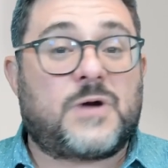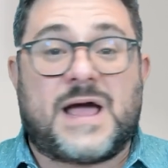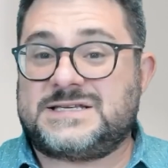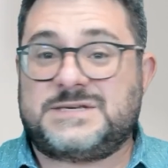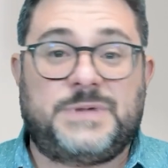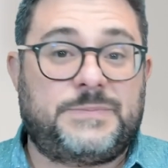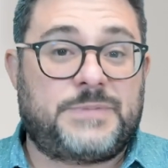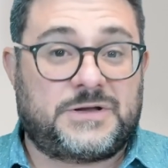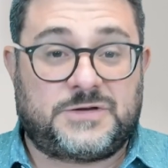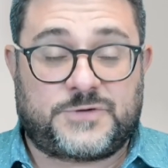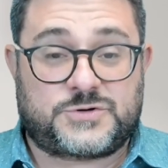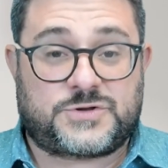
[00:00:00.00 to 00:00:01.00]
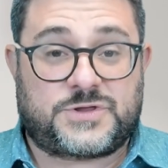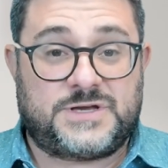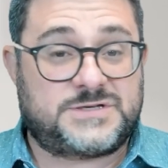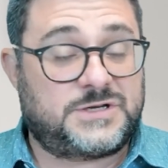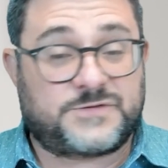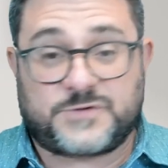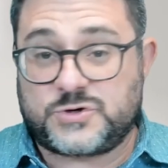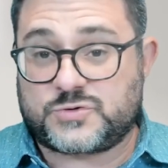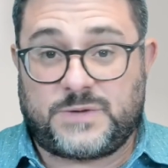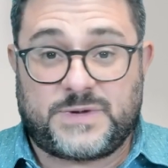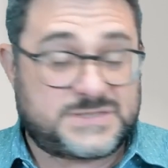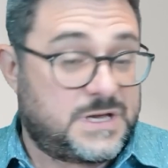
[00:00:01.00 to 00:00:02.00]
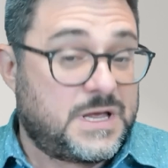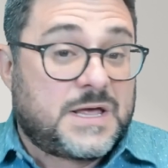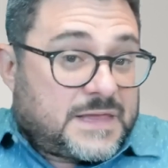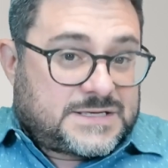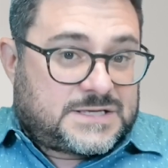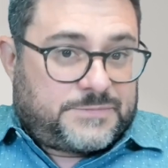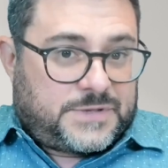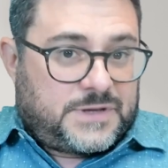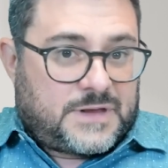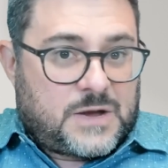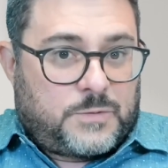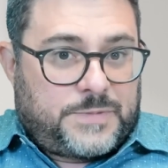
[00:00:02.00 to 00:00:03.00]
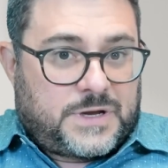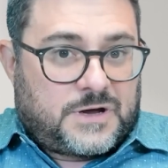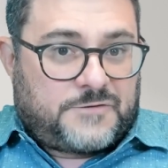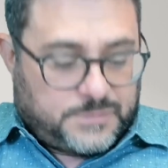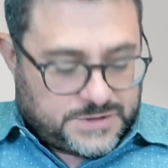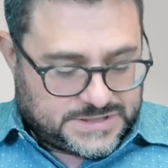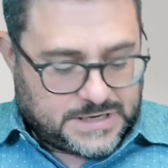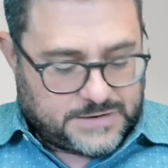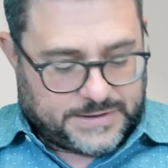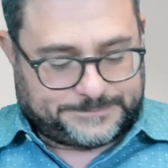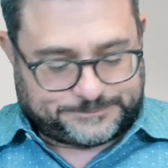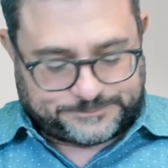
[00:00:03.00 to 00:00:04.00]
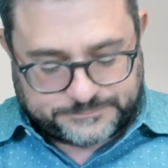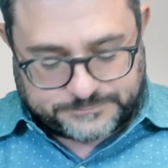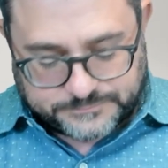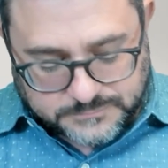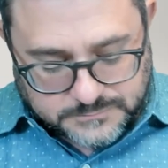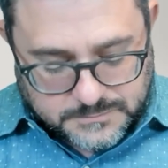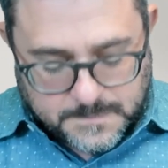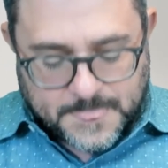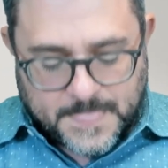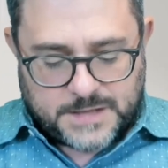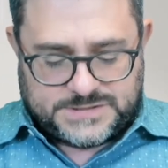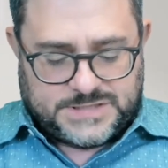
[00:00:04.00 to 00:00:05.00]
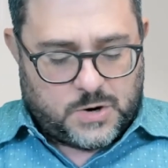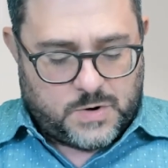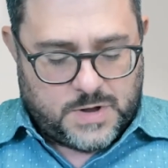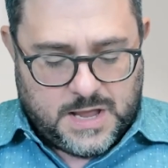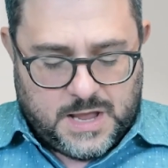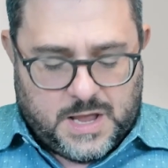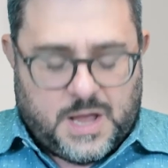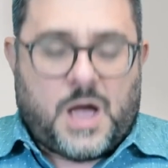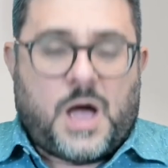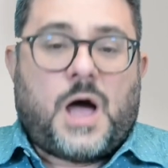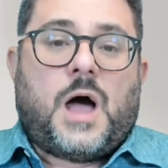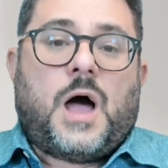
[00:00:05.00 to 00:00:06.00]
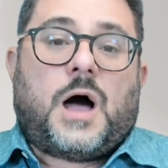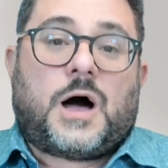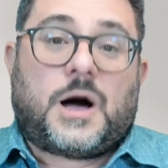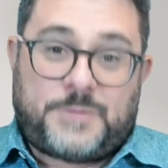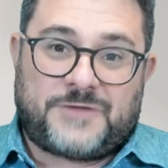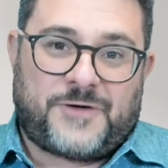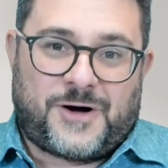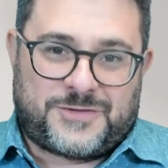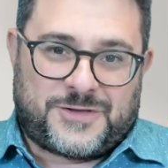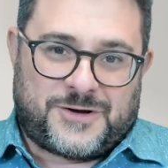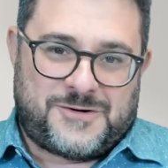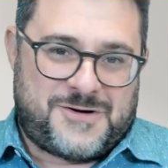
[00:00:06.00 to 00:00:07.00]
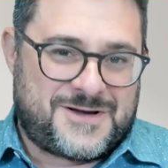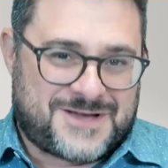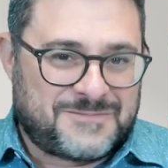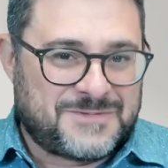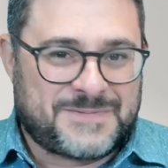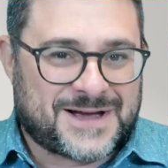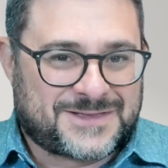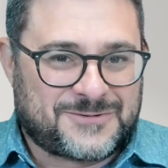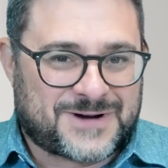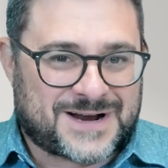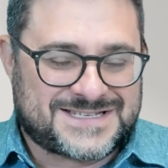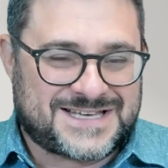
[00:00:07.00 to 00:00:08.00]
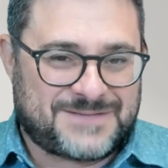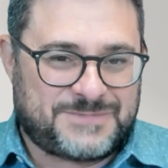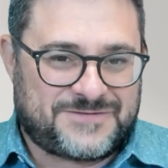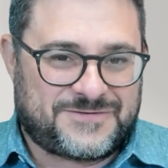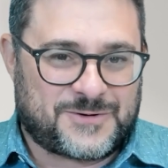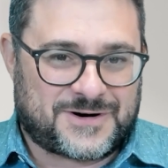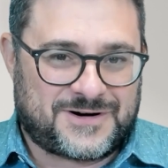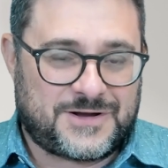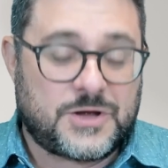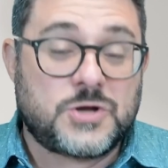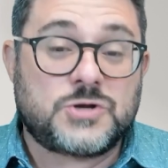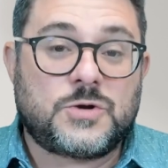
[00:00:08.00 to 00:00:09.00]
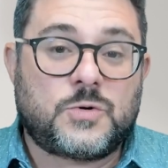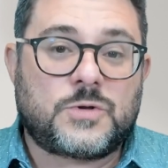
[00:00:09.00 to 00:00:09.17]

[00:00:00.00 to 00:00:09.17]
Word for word: and they're asking me about different things and different treatments, that's something that I would be comfortable sharing. So, above all, though, coming back to what I said before,